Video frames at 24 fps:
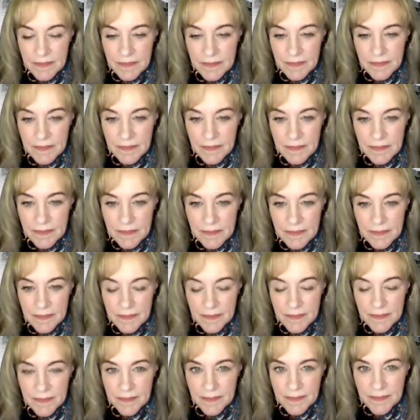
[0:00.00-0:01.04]

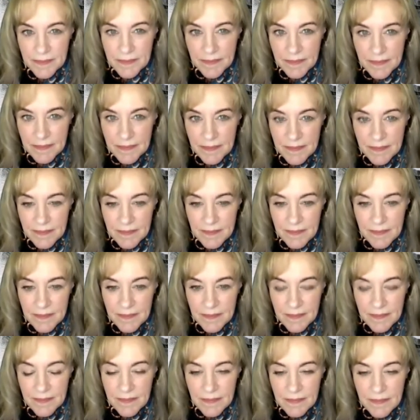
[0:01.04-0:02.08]

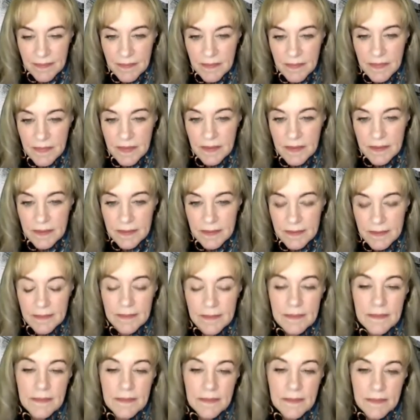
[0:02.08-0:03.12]

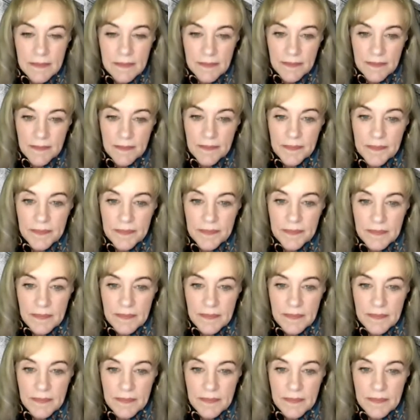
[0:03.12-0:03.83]
[no speech]